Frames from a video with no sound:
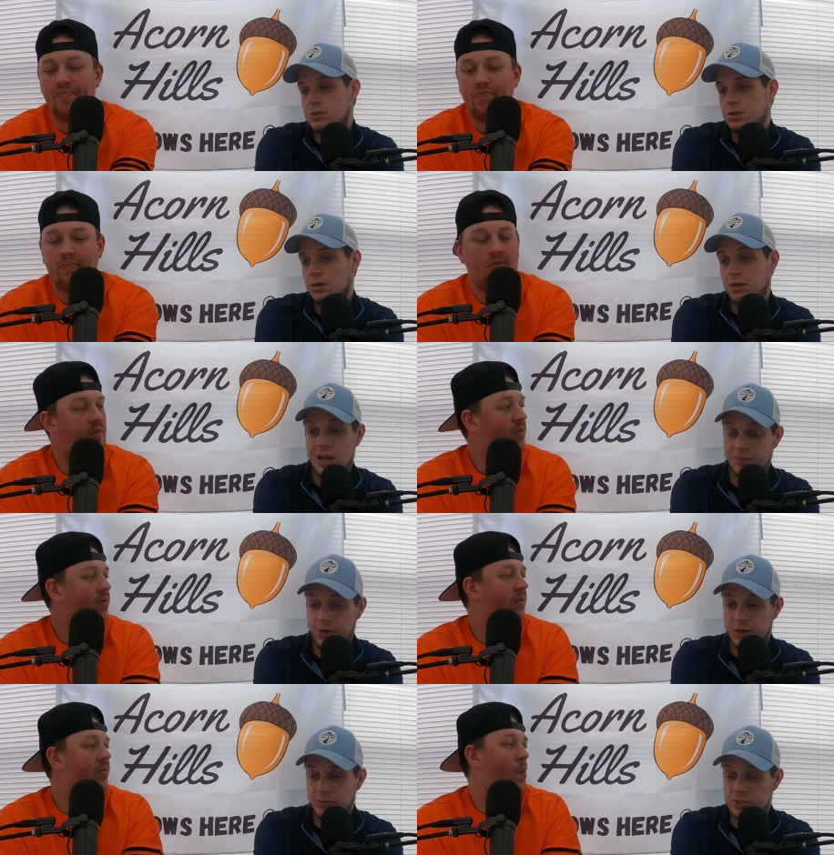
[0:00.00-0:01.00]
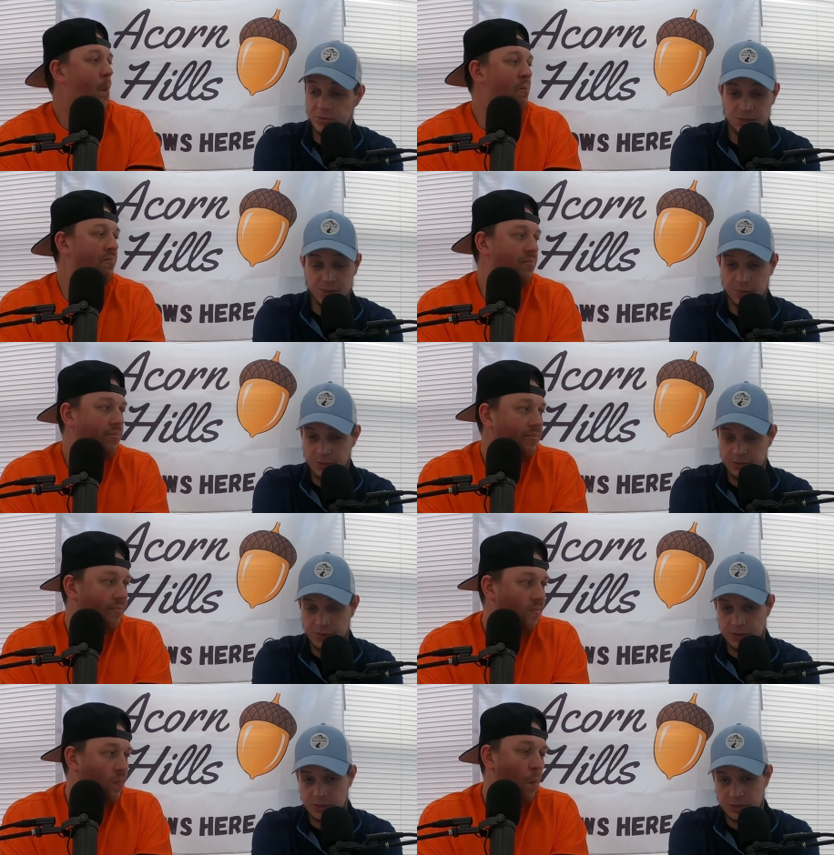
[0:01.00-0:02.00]
Speaker 1: start collaborating with some of these people you've
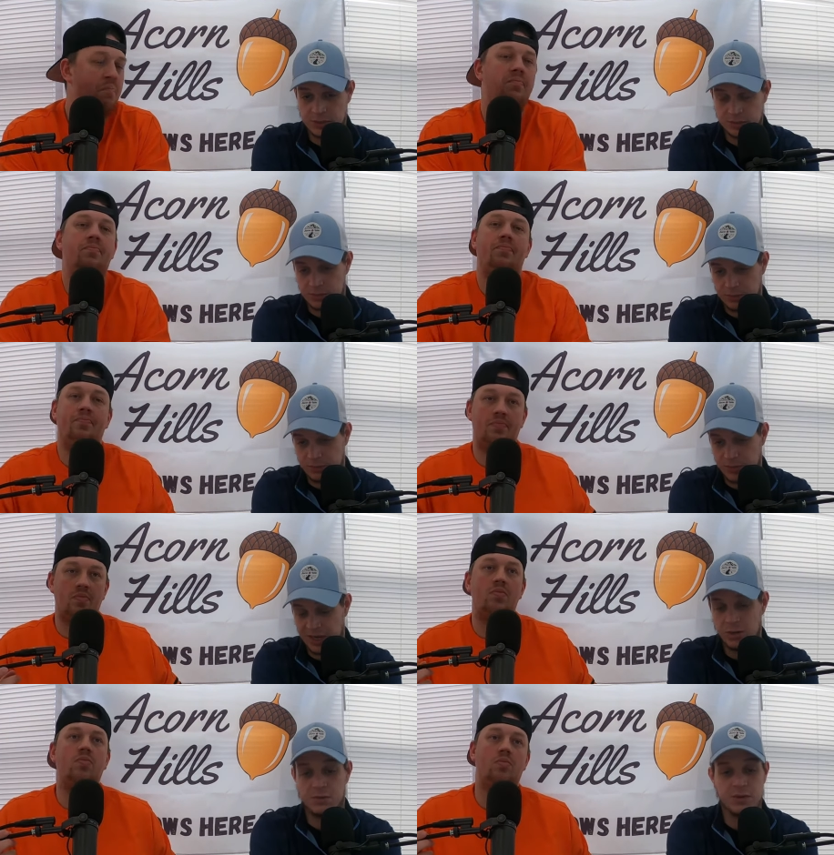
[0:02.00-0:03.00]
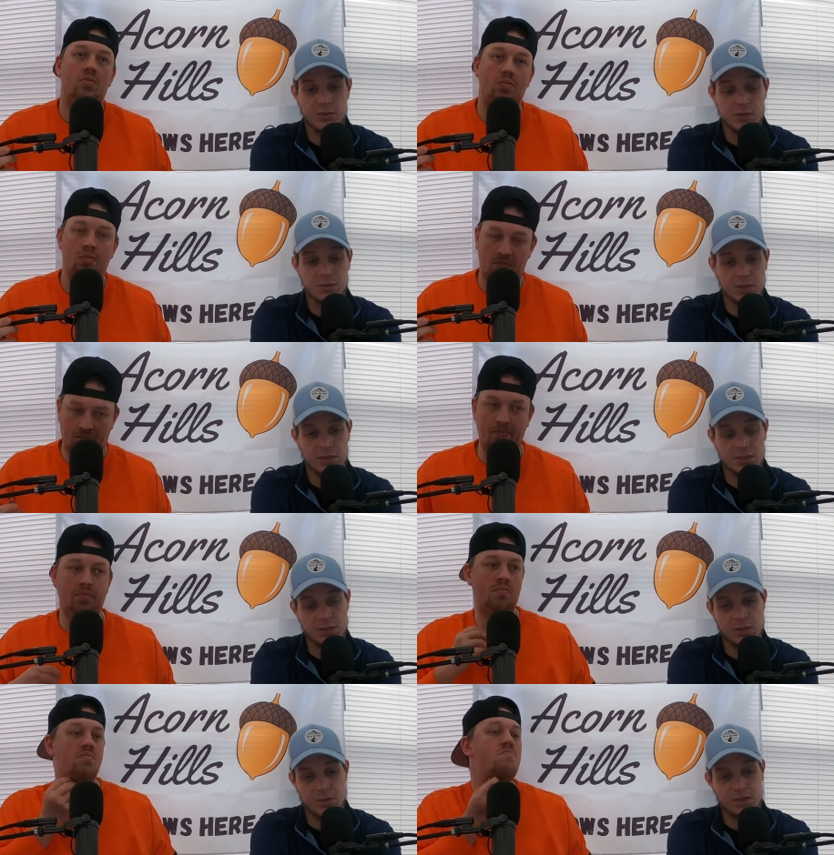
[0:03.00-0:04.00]
seen us interviewing, mm-hmm.
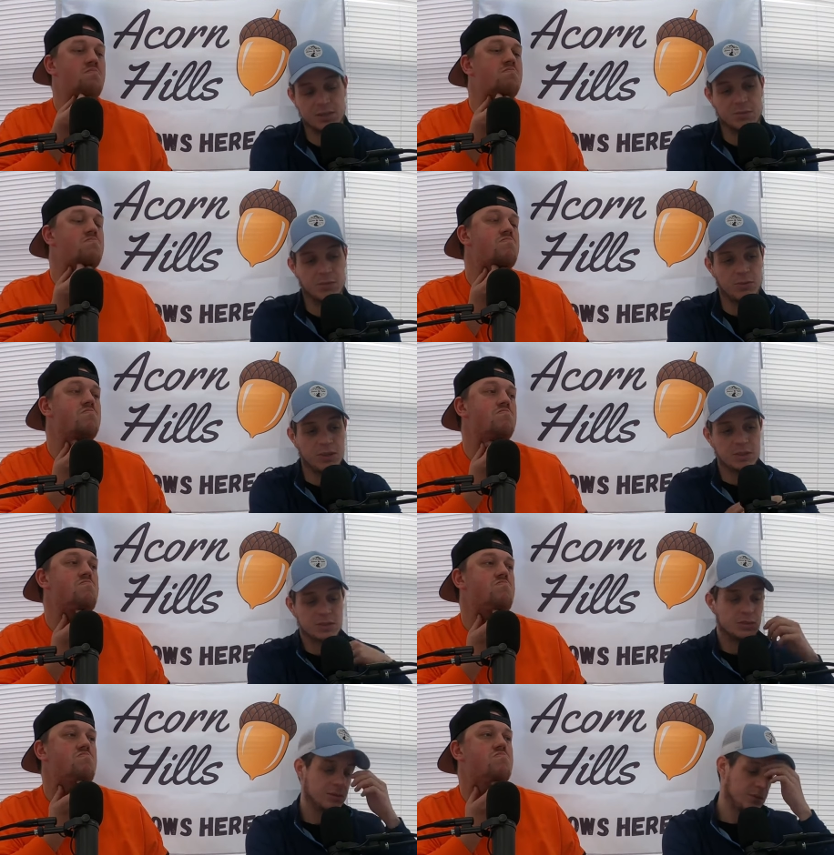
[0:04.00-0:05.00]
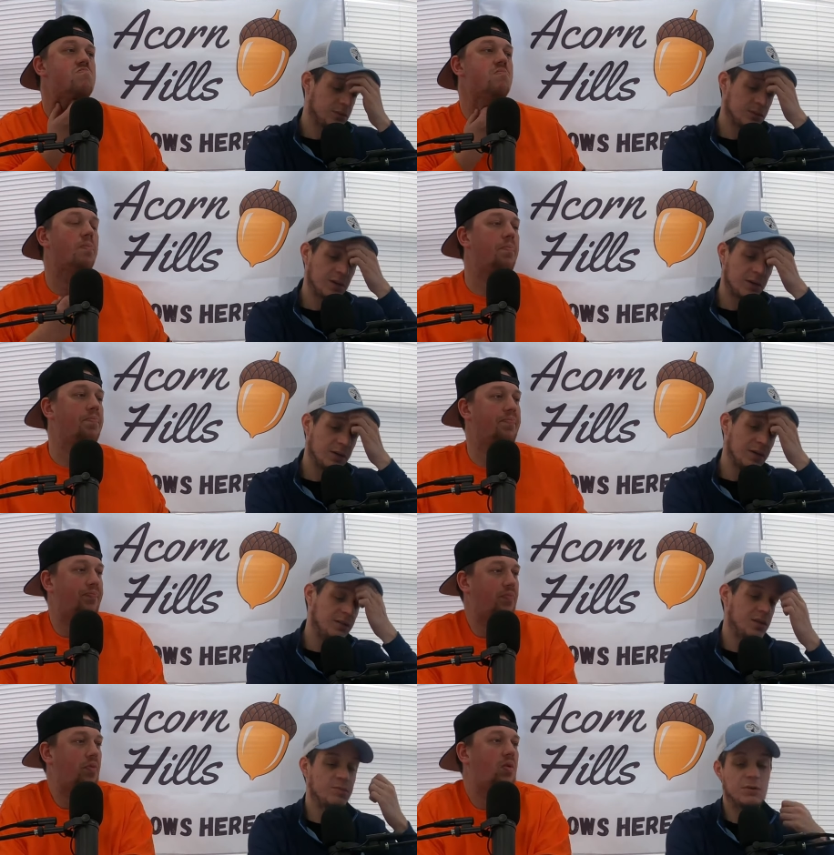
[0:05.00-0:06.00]
ideally, the past couple weeks, uh,
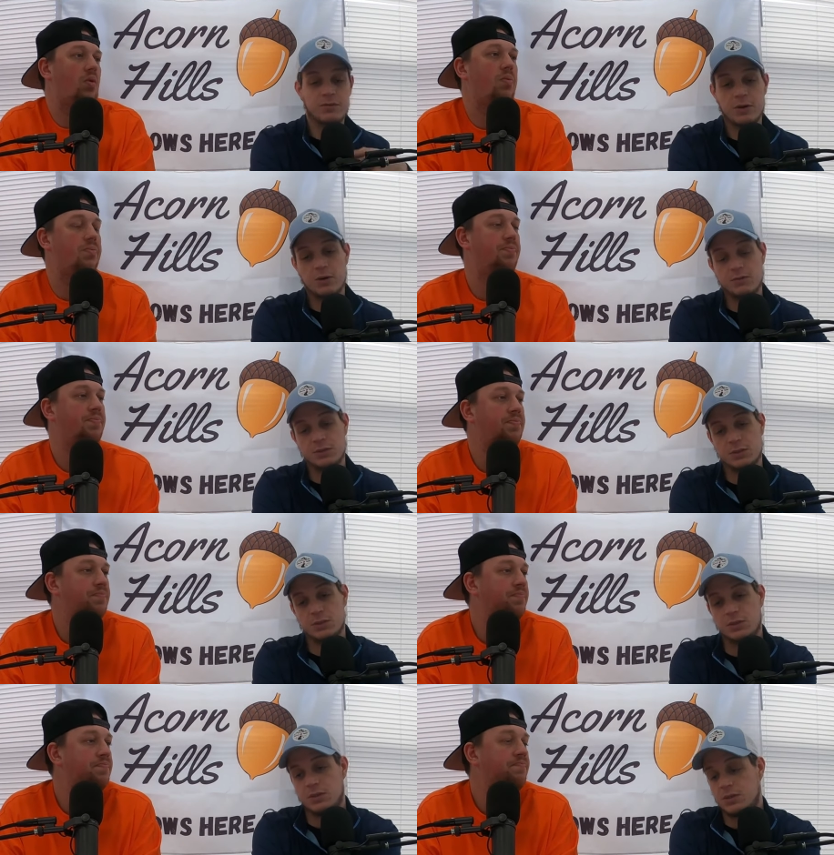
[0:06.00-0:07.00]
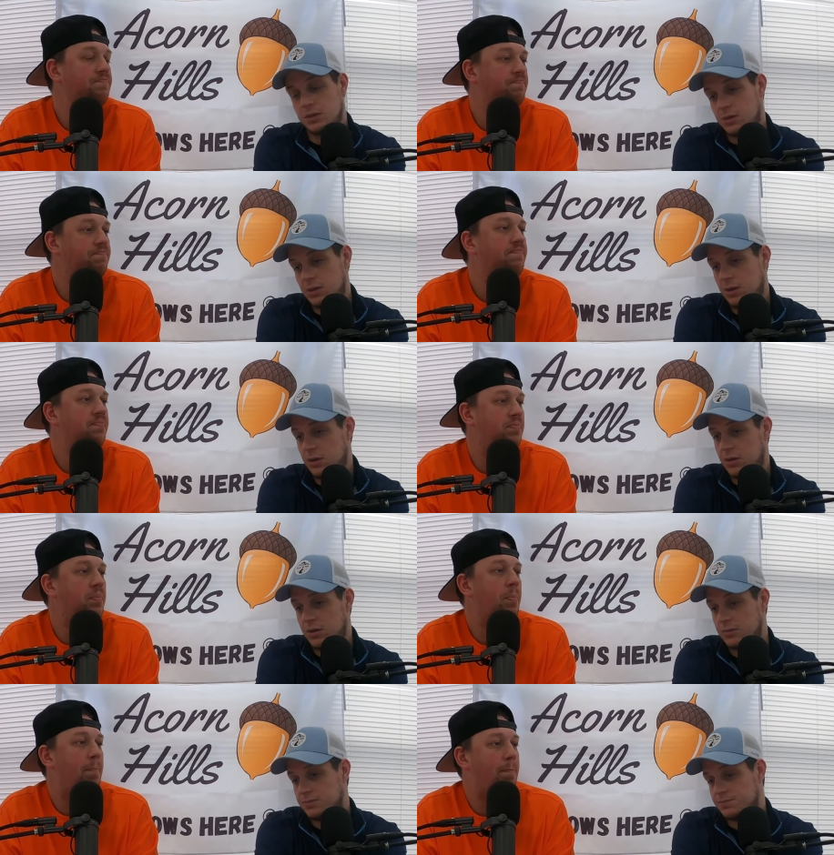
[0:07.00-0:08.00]
getting them
Speaker 2: involved.
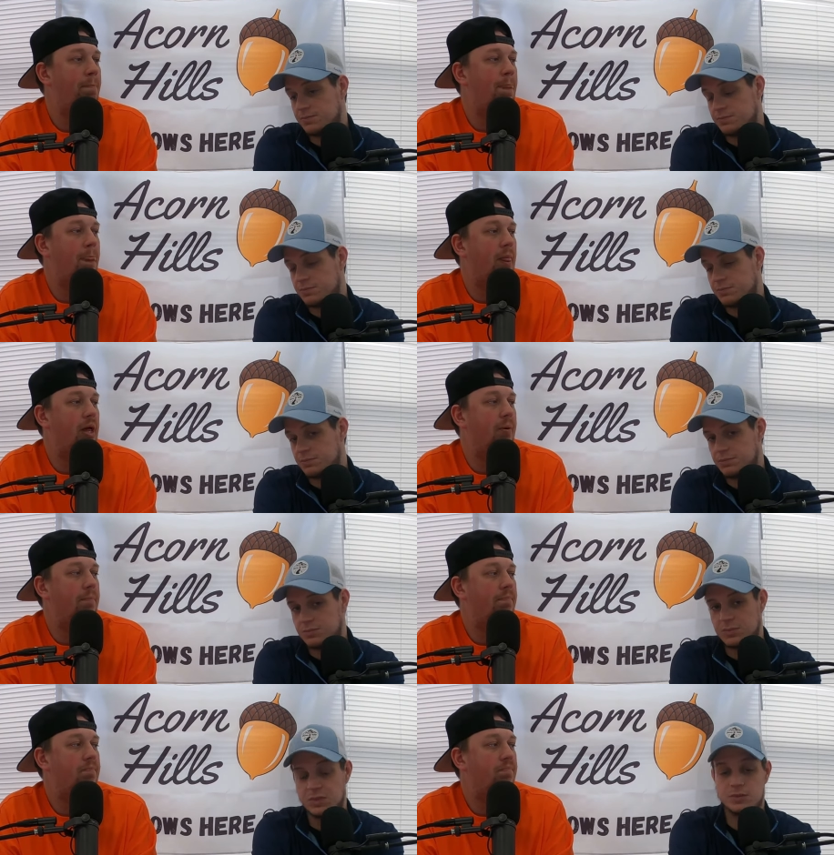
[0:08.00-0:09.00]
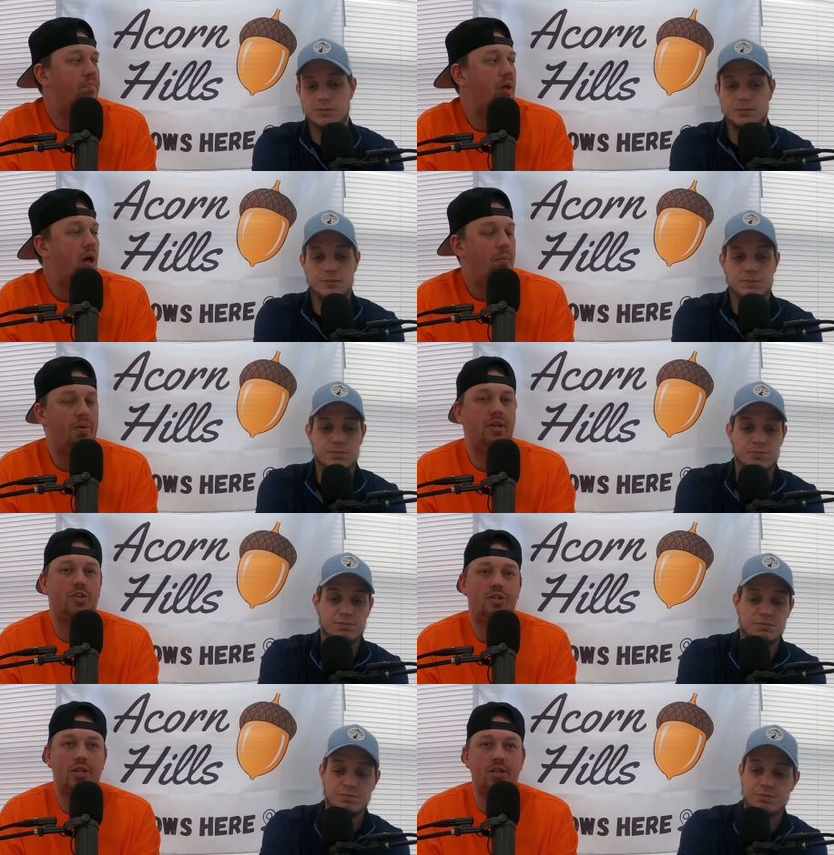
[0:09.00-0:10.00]
Um, yeah. Yeah. Be
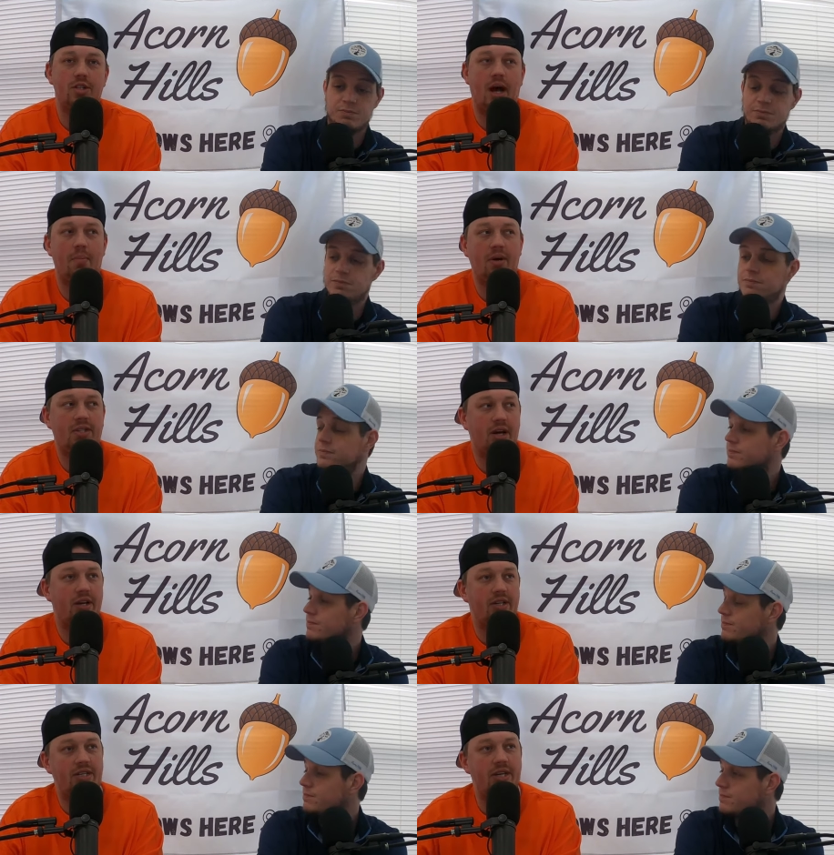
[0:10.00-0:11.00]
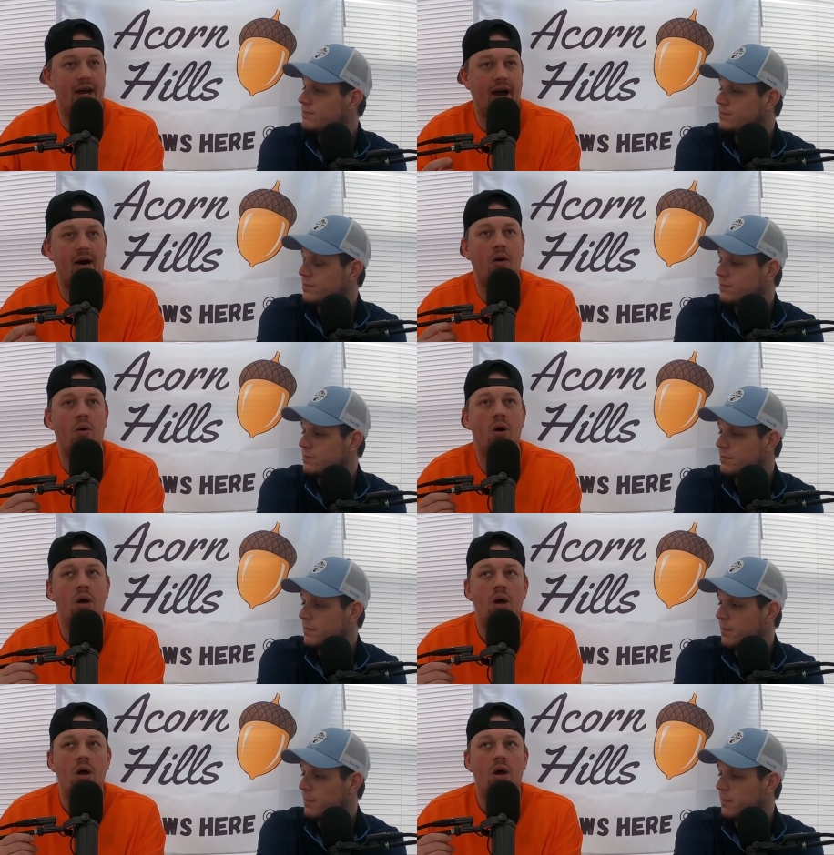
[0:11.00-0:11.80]
interesting just I'm excited to see how